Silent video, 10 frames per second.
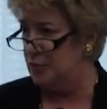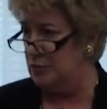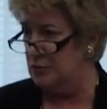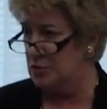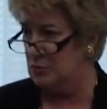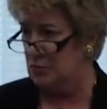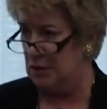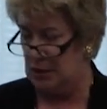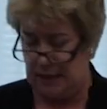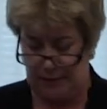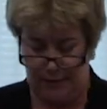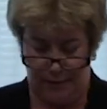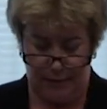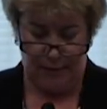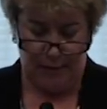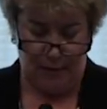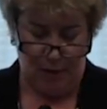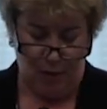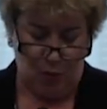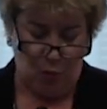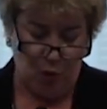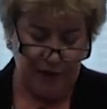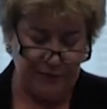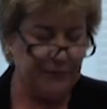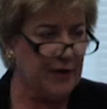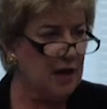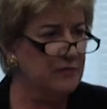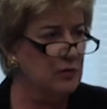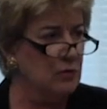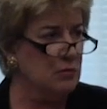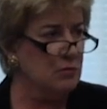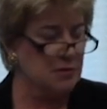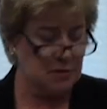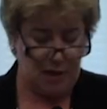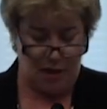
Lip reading: abuse or neglect. 1 in 5 girls